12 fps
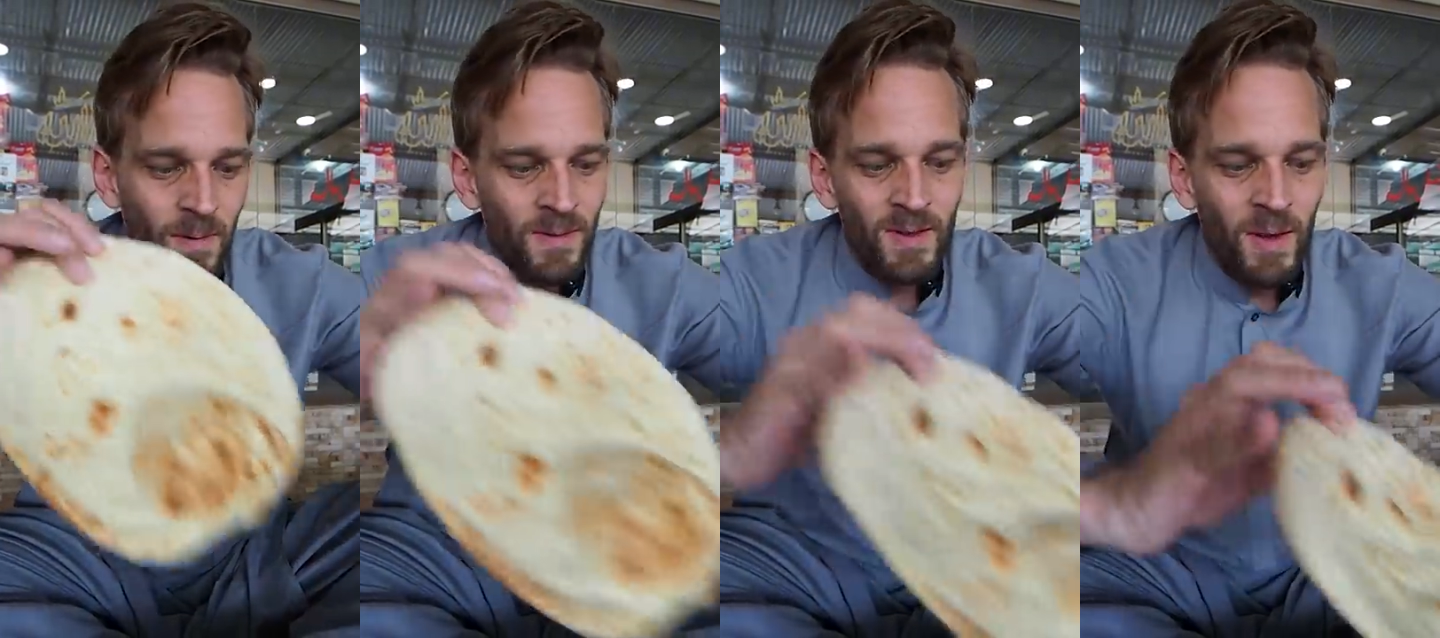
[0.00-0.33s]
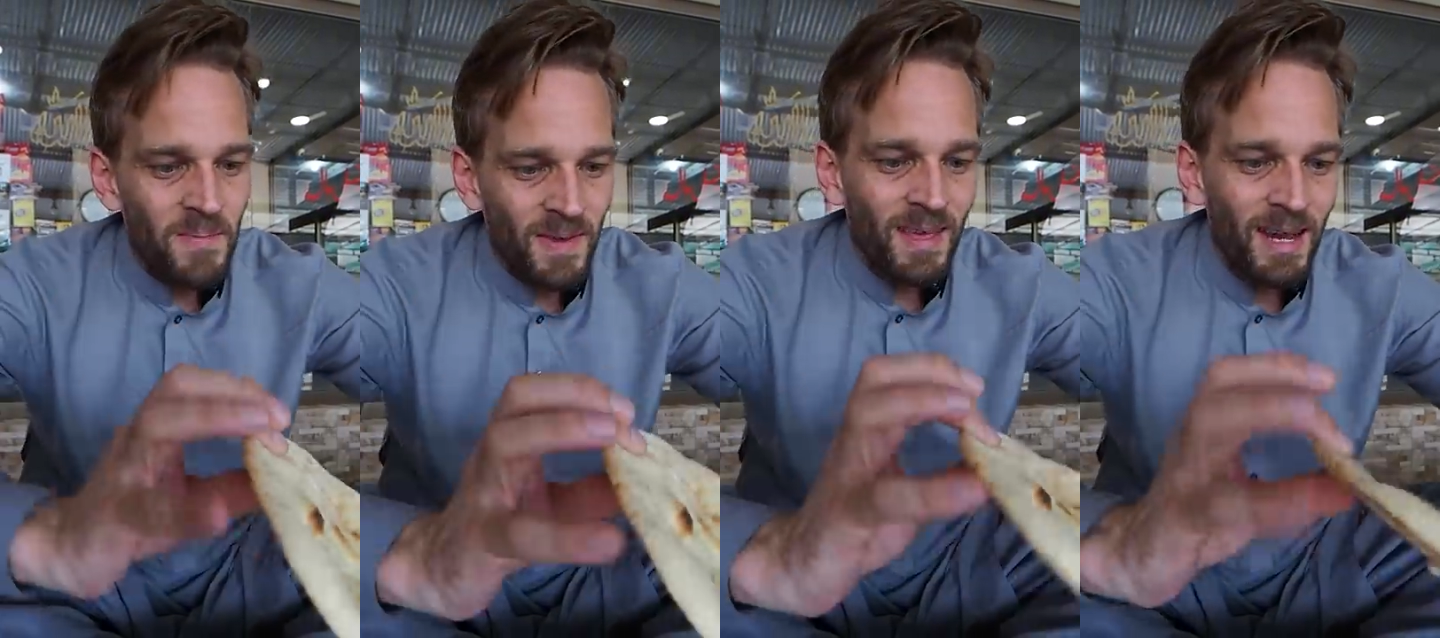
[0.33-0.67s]
So I'm
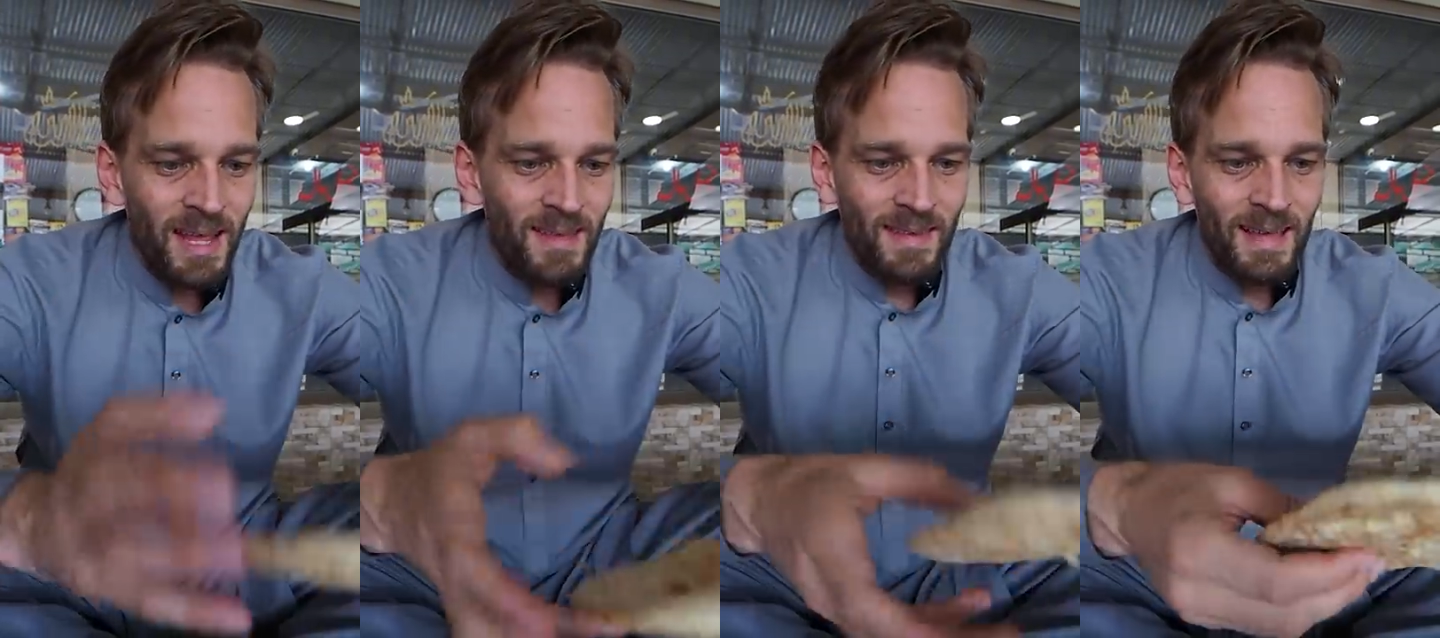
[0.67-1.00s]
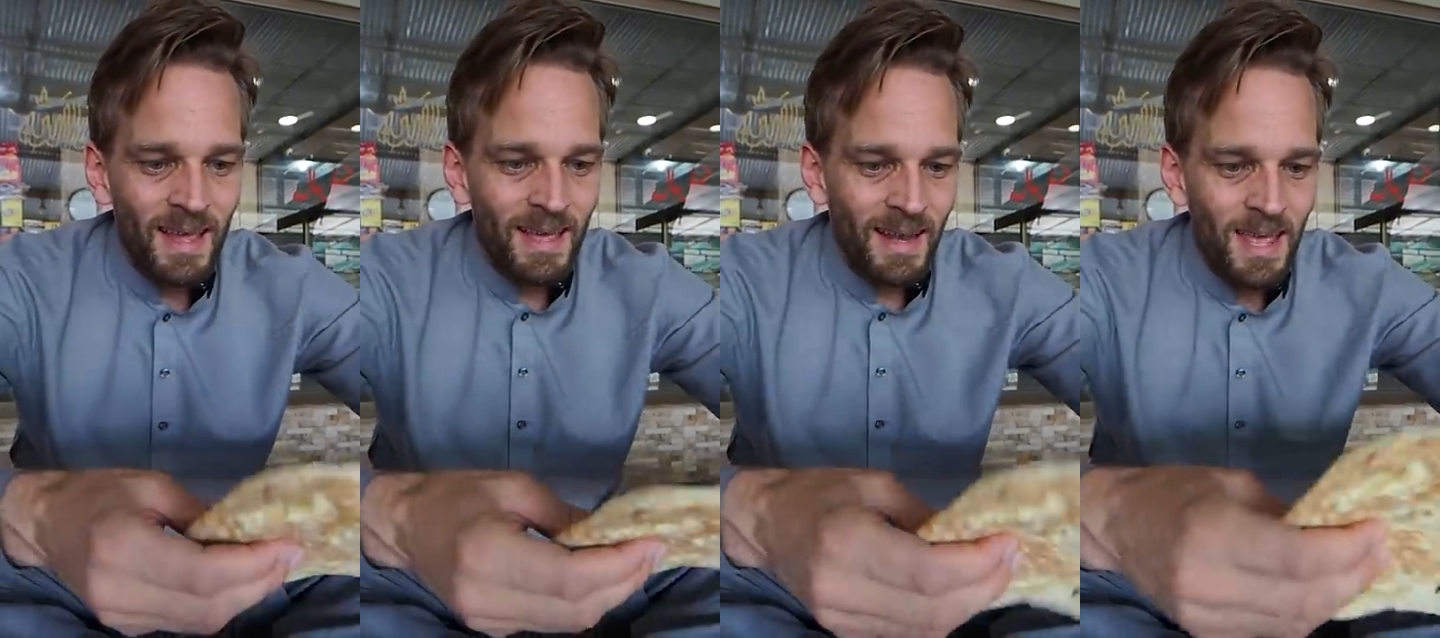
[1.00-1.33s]
just gonna eat just
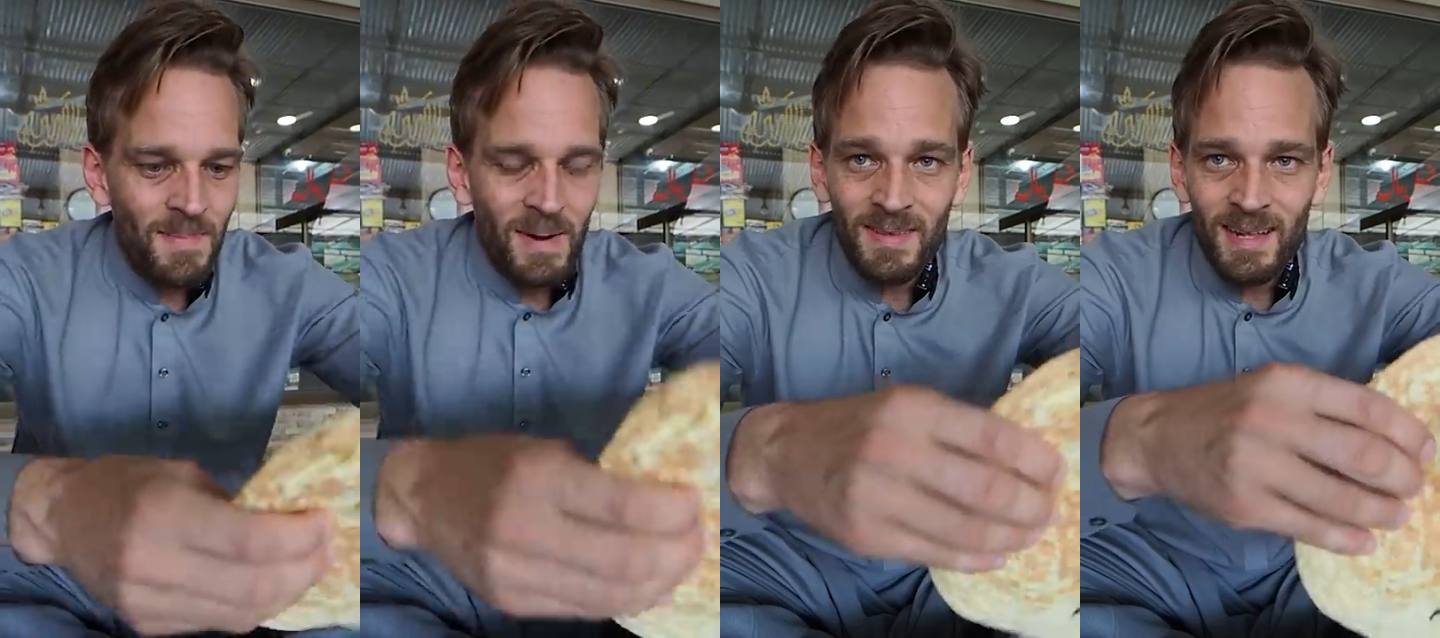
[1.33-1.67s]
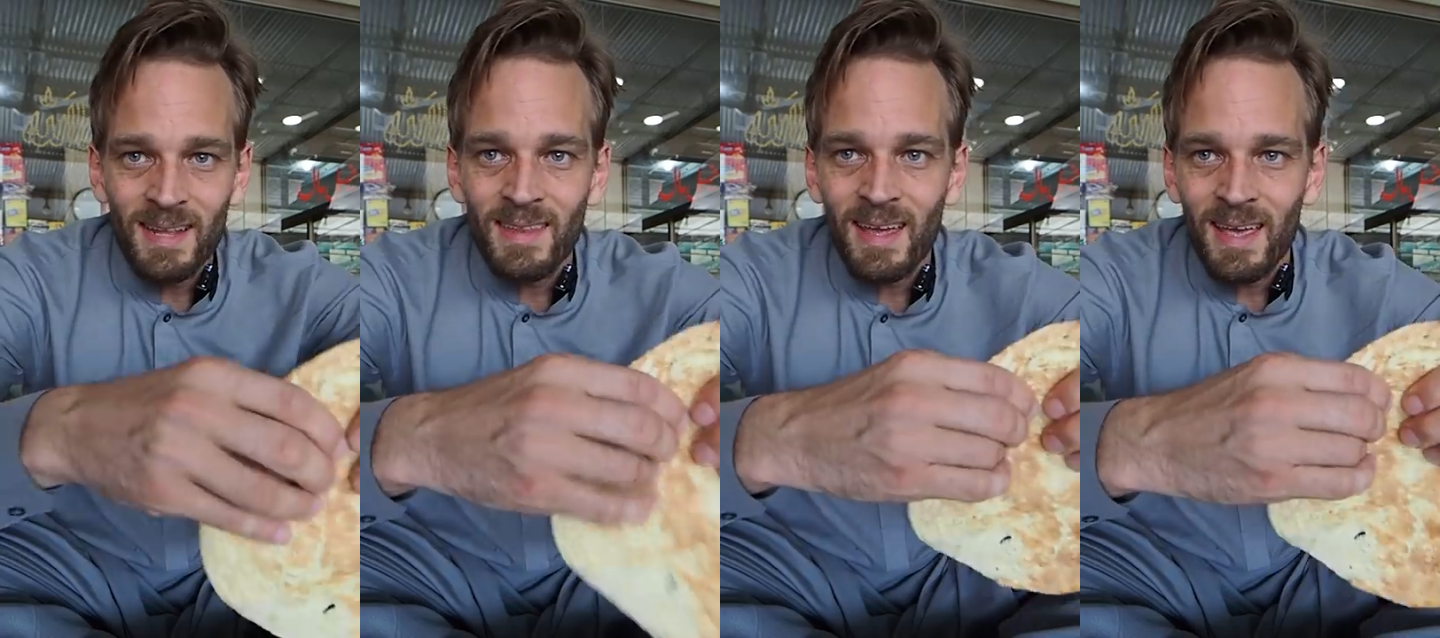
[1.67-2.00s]
like Haleem and just gonna dig